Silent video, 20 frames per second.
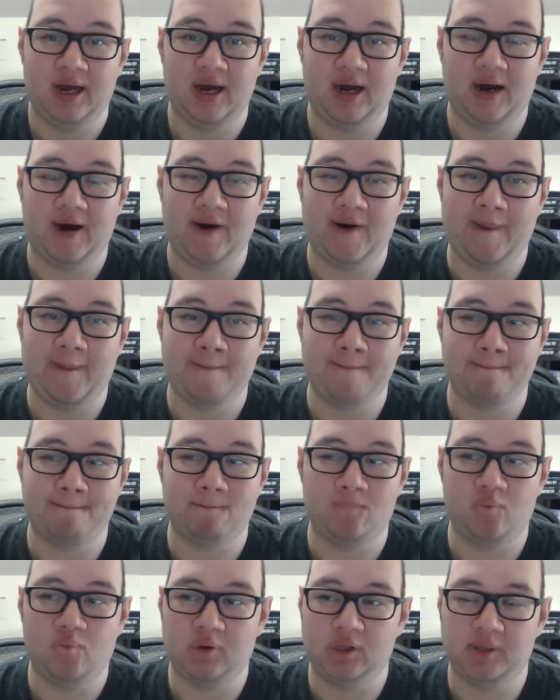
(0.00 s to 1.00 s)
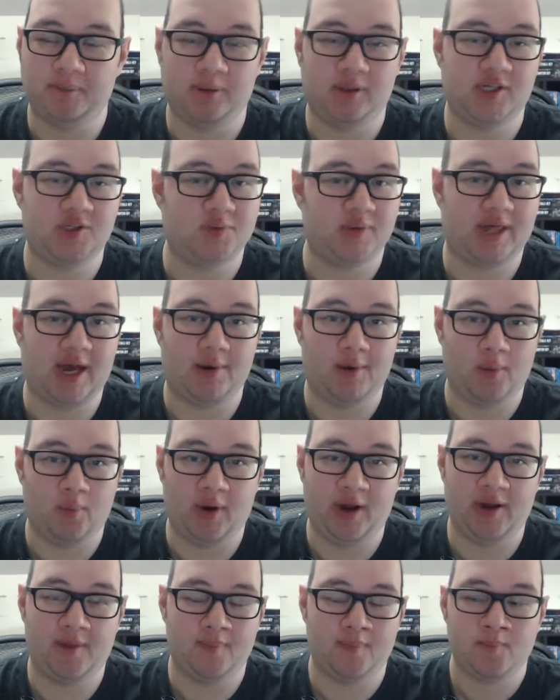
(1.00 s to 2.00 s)
Really pleased with how it
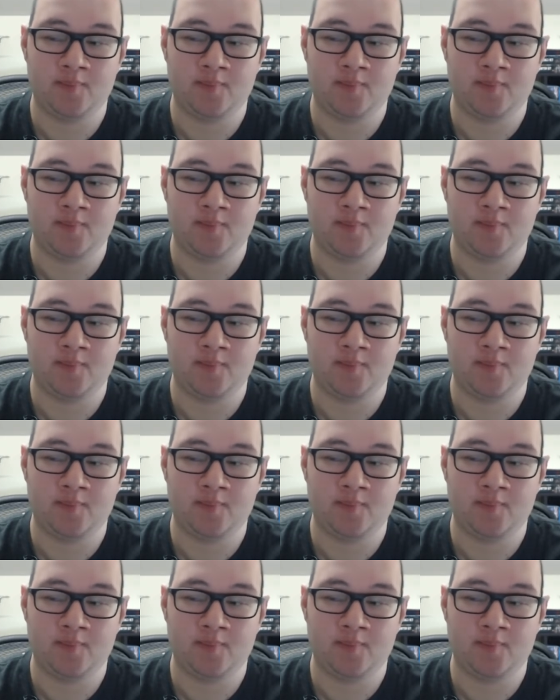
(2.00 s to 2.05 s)
went.